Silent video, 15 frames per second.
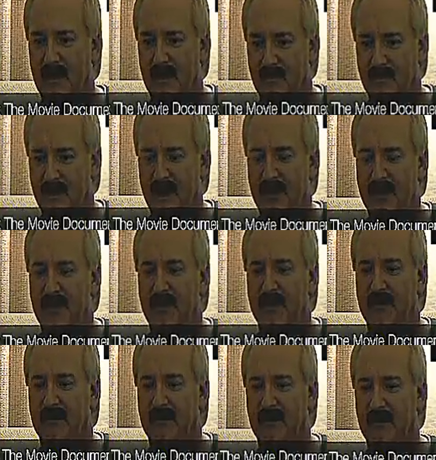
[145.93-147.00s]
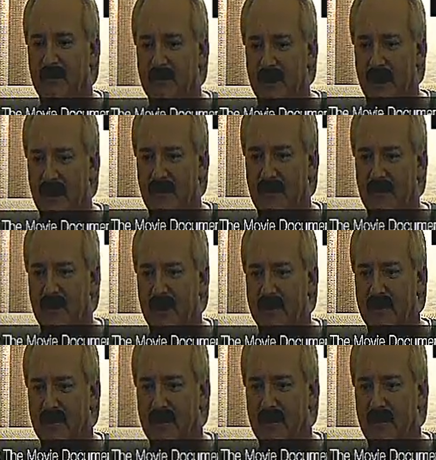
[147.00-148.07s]
He invited us to go down to
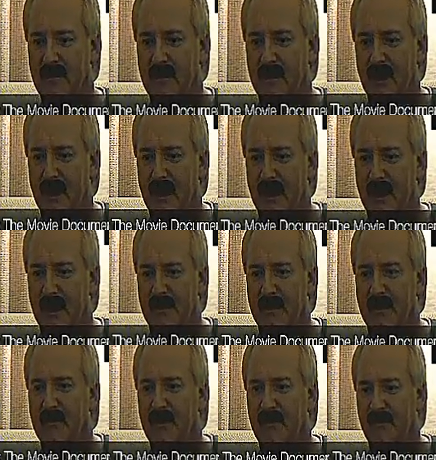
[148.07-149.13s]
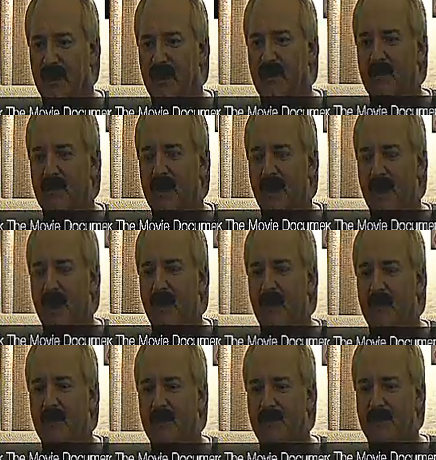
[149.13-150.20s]
Mexico, and then we found
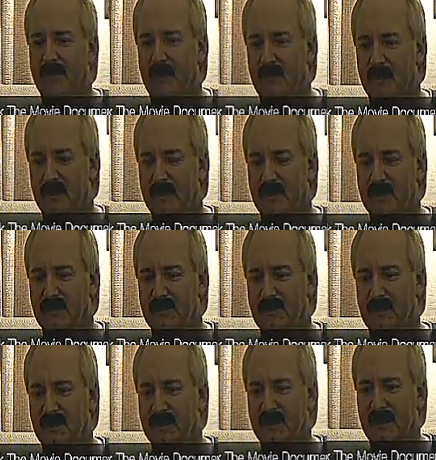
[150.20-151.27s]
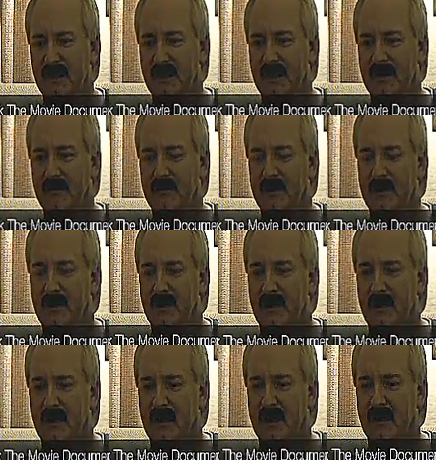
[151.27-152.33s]
out within a short time
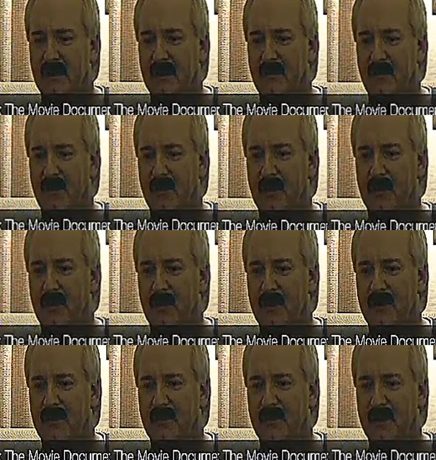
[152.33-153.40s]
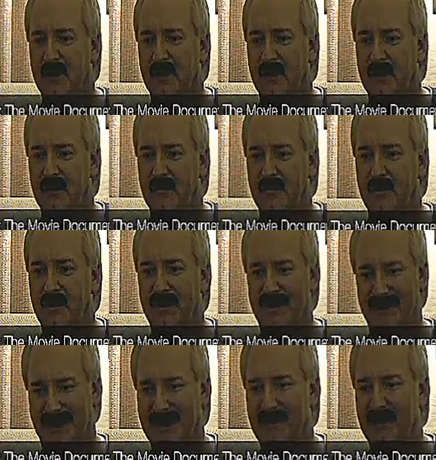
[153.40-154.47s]
that we were going to be
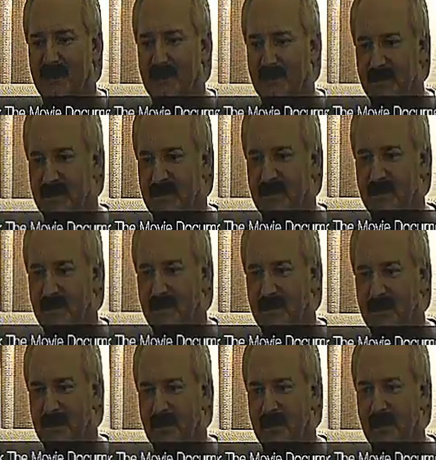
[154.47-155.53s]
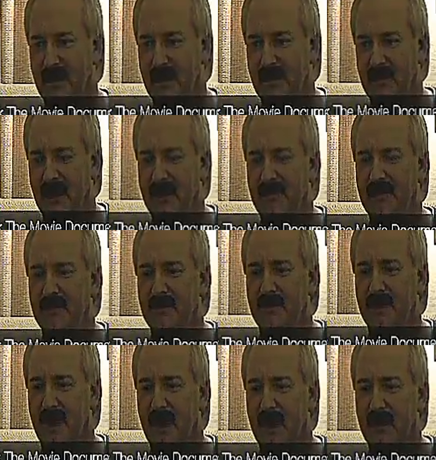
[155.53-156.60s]
presenting this material not to
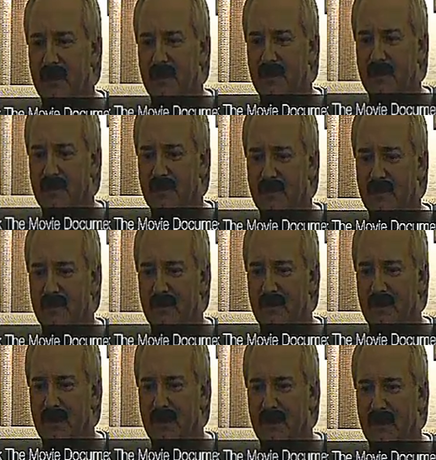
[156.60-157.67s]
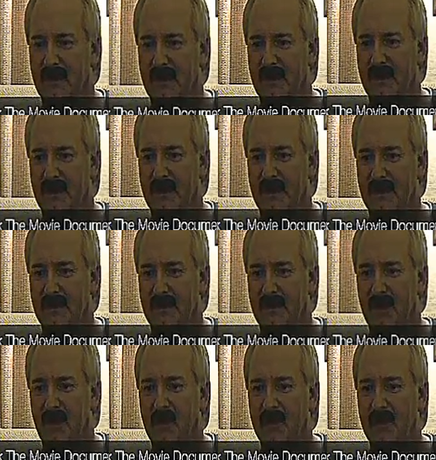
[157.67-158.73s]
an audience
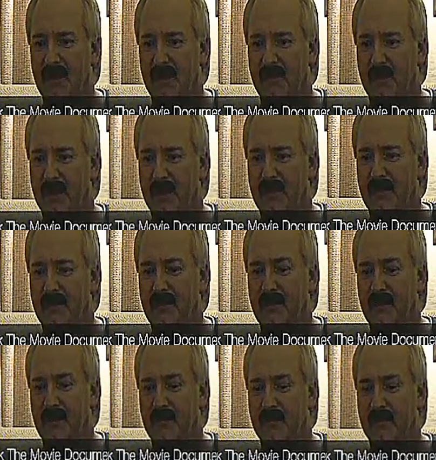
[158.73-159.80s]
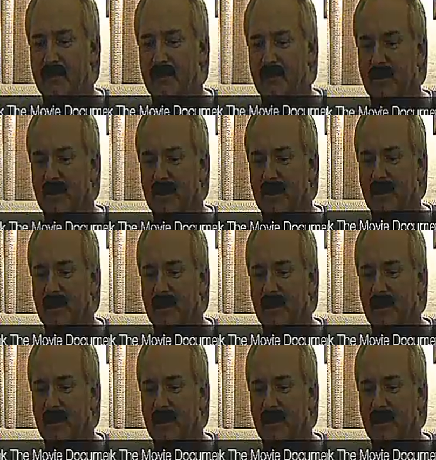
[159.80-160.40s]
only, but that it was going to be